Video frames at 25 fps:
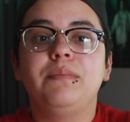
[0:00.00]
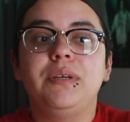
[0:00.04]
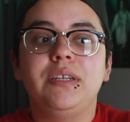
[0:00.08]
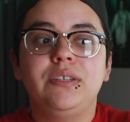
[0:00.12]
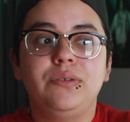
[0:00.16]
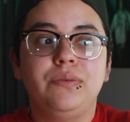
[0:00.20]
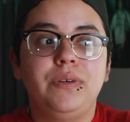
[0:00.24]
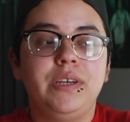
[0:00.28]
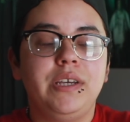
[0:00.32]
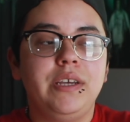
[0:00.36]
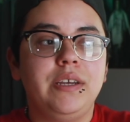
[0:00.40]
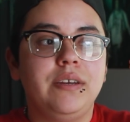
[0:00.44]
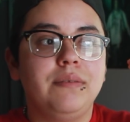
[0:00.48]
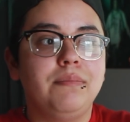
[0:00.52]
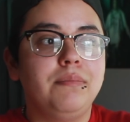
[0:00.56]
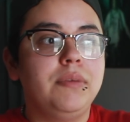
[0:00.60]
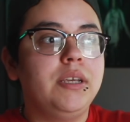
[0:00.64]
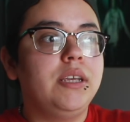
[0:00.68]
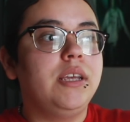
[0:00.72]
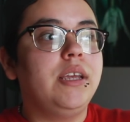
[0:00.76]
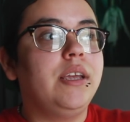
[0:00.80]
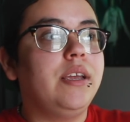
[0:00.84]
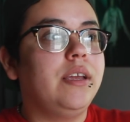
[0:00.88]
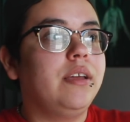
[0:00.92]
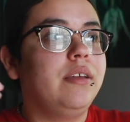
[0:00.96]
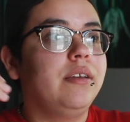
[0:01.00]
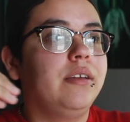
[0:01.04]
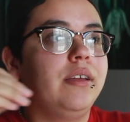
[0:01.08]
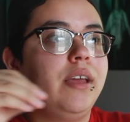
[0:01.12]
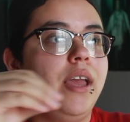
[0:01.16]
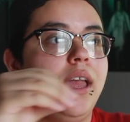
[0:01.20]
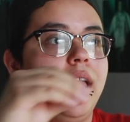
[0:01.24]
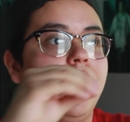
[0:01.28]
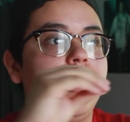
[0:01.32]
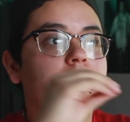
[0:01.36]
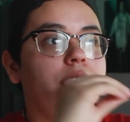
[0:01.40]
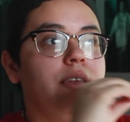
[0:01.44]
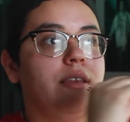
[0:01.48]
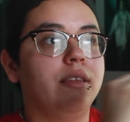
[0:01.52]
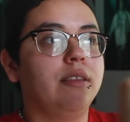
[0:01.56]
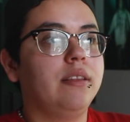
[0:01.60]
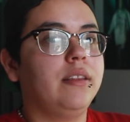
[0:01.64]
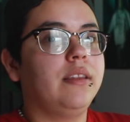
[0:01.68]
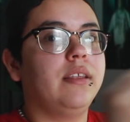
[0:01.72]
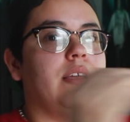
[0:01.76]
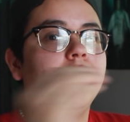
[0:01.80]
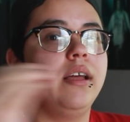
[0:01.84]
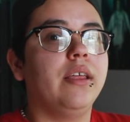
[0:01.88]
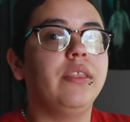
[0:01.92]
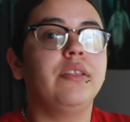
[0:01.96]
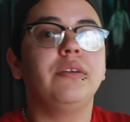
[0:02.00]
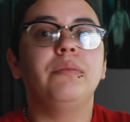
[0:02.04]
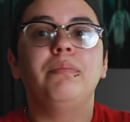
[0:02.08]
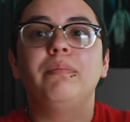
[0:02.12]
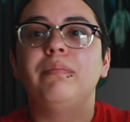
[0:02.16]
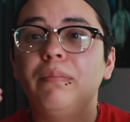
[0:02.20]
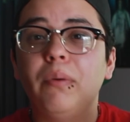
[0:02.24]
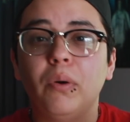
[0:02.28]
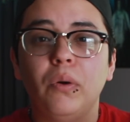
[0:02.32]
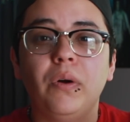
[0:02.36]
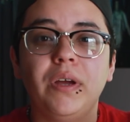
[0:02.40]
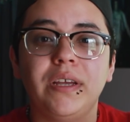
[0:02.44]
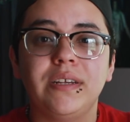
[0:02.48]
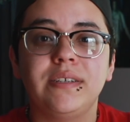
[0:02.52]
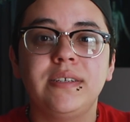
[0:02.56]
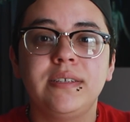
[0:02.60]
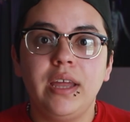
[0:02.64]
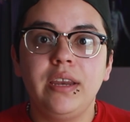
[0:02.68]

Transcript: between me and the other boys.